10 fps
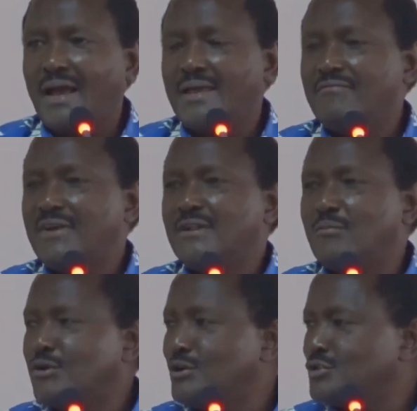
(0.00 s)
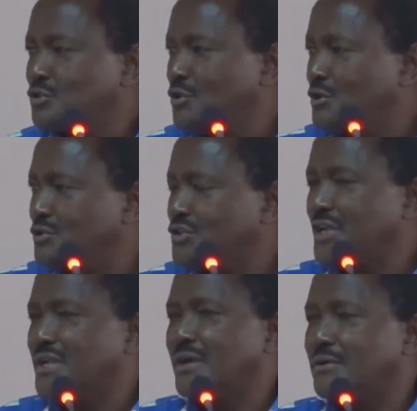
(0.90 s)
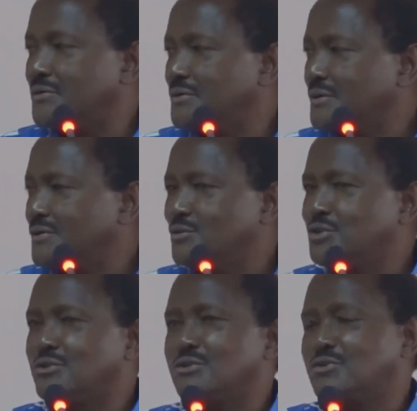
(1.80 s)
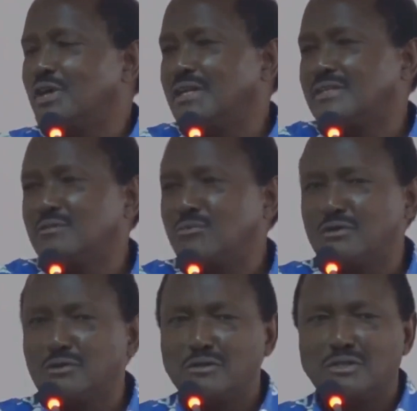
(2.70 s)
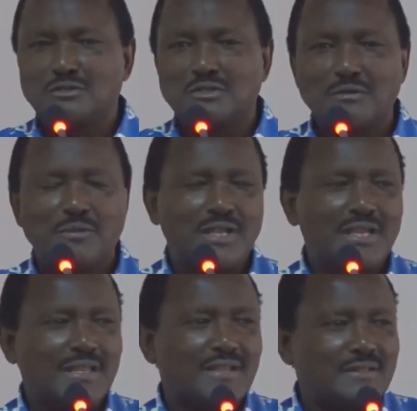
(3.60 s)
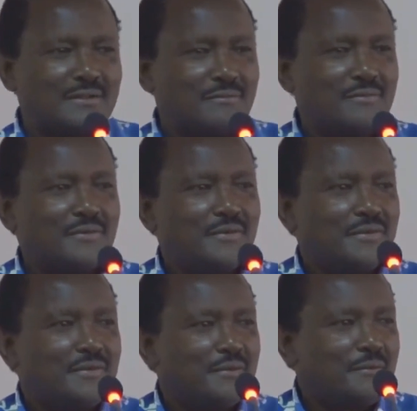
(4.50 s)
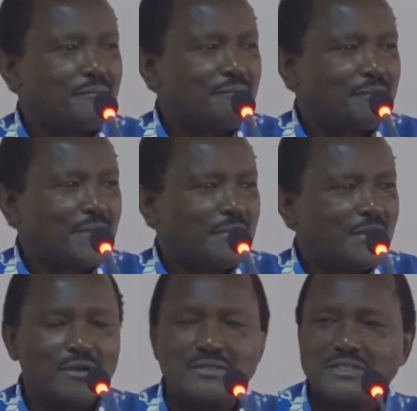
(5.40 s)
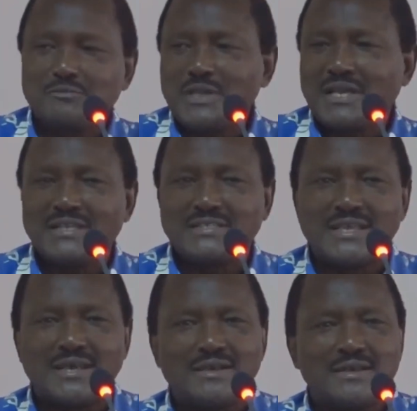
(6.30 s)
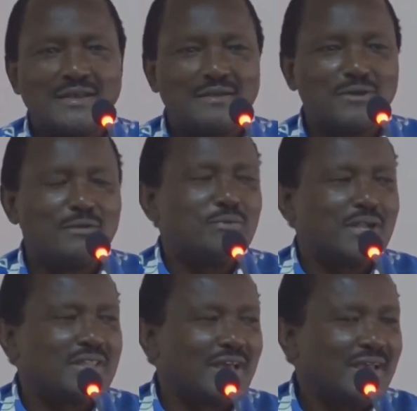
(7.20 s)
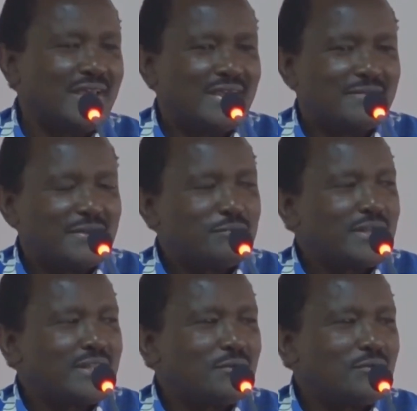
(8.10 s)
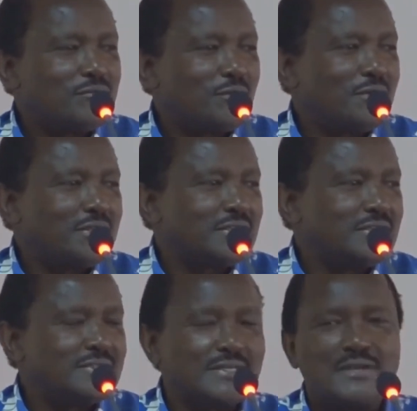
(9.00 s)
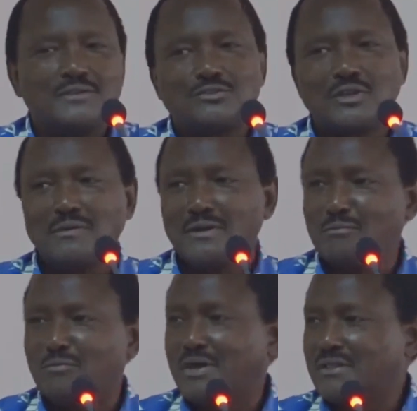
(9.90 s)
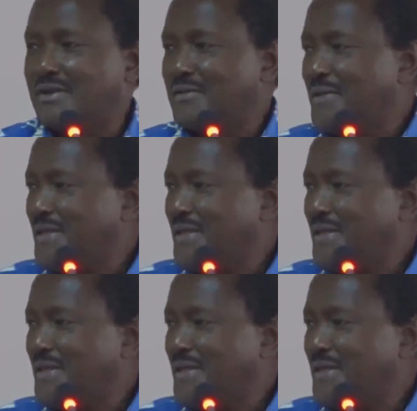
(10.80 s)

If anybody was to go to State House, surely Tim Wanyonyi should have been leading them. Because the Speaker is there. my brother who forgot his struggling brother